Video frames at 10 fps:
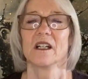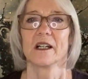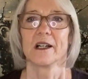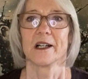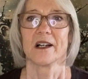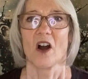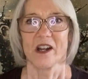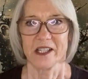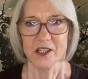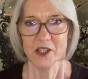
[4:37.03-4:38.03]

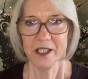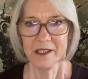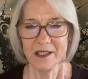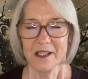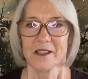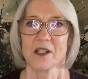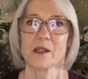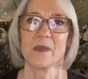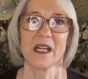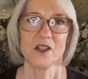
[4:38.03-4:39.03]
audition. Just
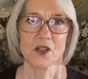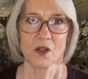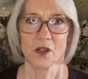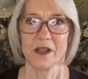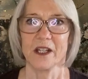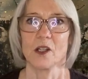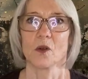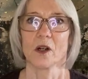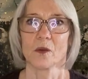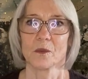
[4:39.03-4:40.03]
make sure that you
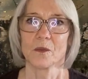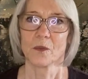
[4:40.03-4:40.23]
are